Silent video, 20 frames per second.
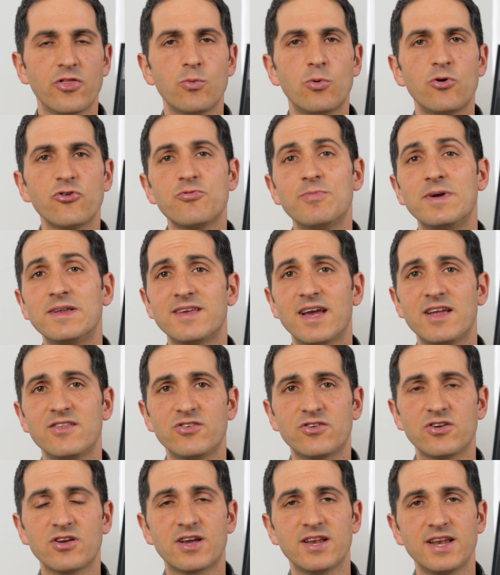The watch
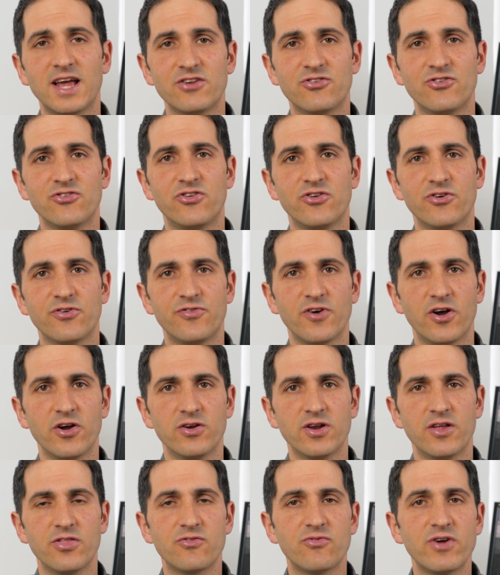maintains a good connection to your
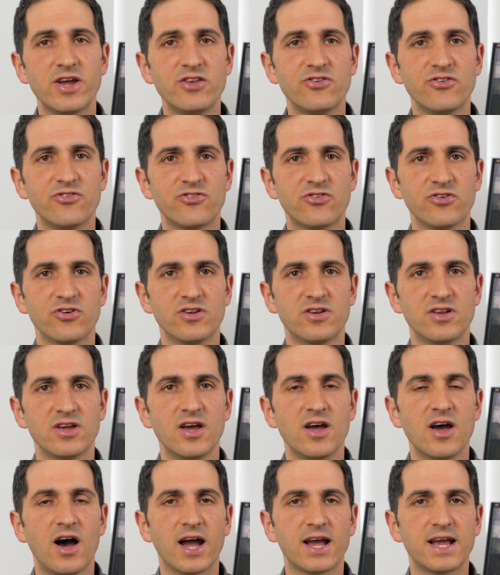phone and the range is good.
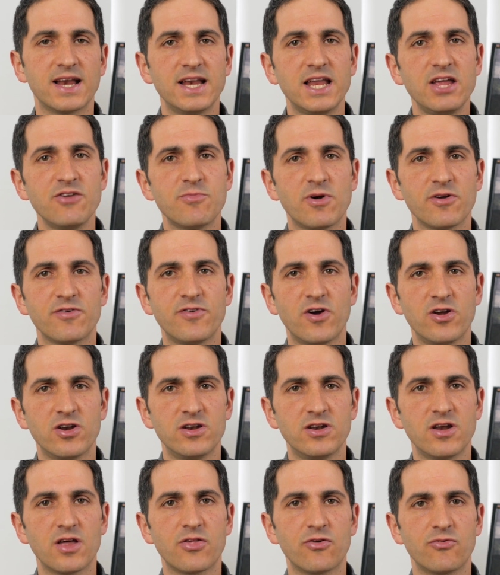I can leave my
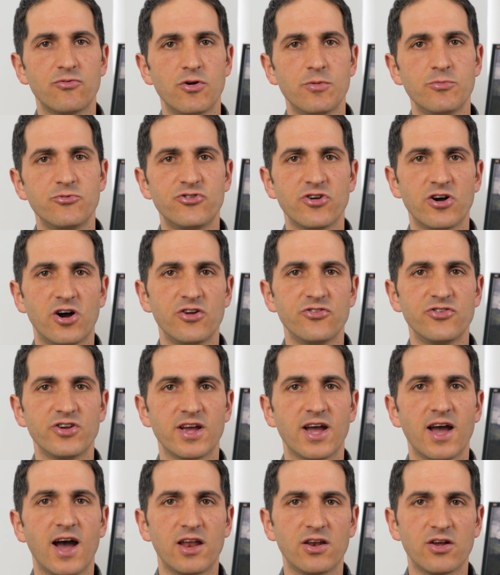phone in another room
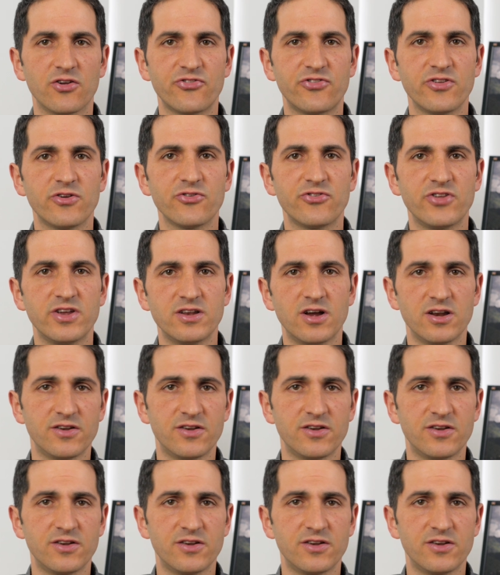charging and I'll still see